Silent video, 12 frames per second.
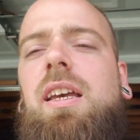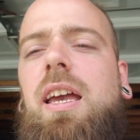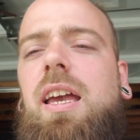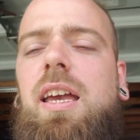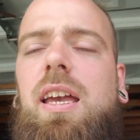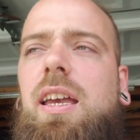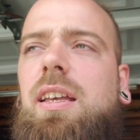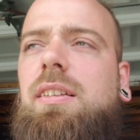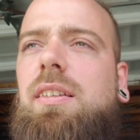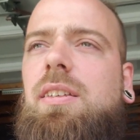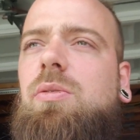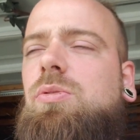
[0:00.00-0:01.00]
And
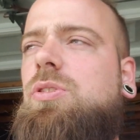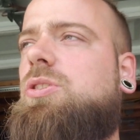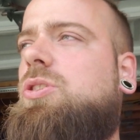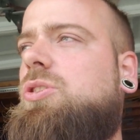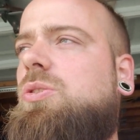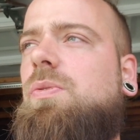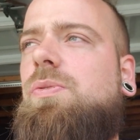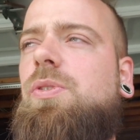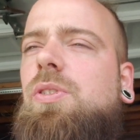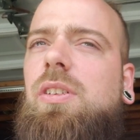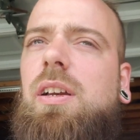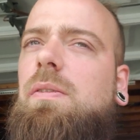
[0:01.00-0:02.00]
it was just shooting
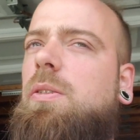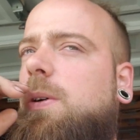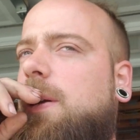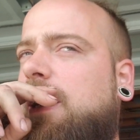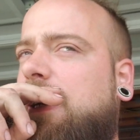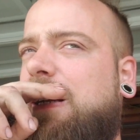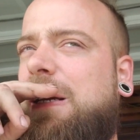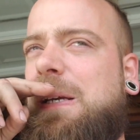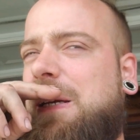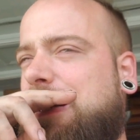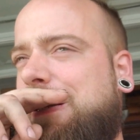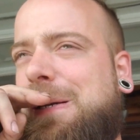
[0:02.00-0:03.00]
fuel everywhere.
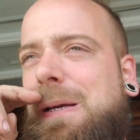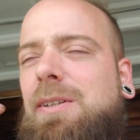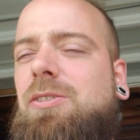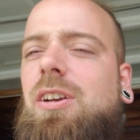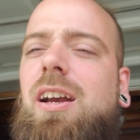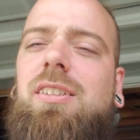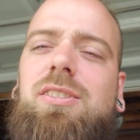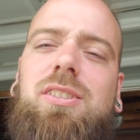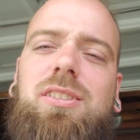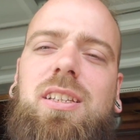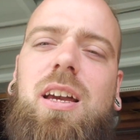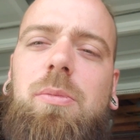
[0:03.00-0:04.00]
I tried to
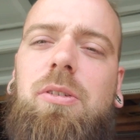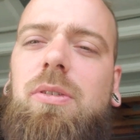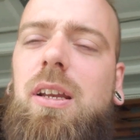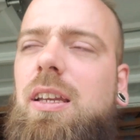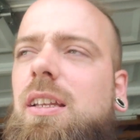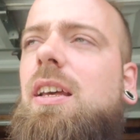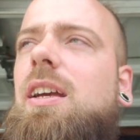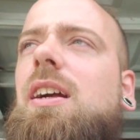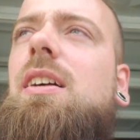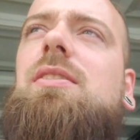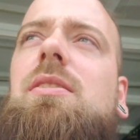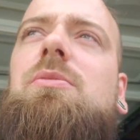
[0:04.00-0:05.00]
just dummy rig it. I
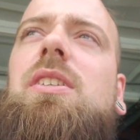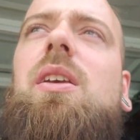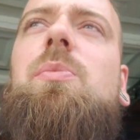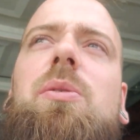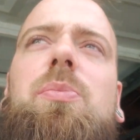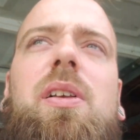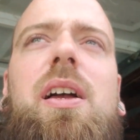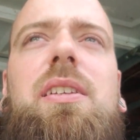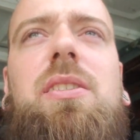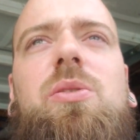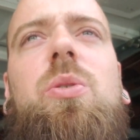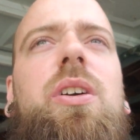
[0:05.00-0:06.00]
got some JB
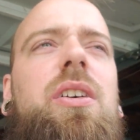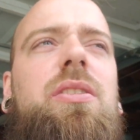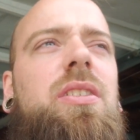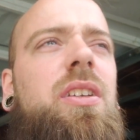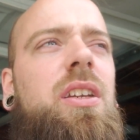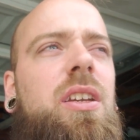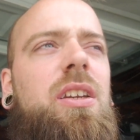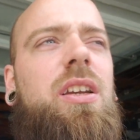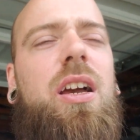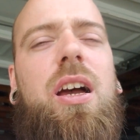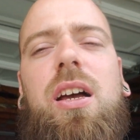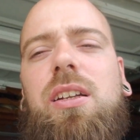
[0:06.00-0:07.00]
plastic weld
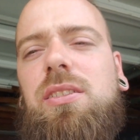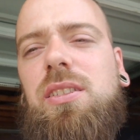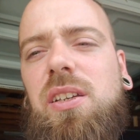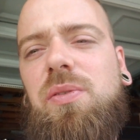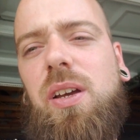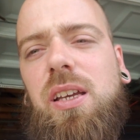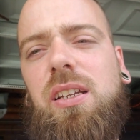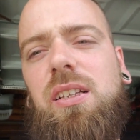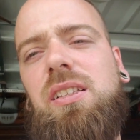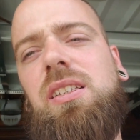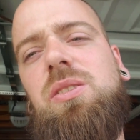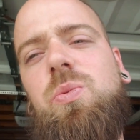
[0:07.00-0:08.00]
to see if I could at
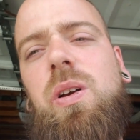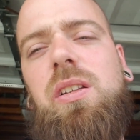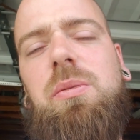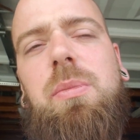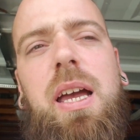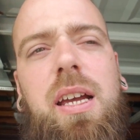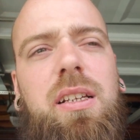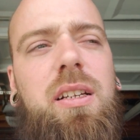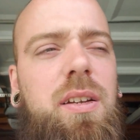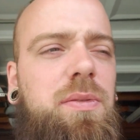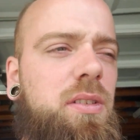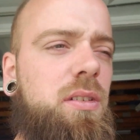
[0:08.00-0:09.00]
least weld it back enough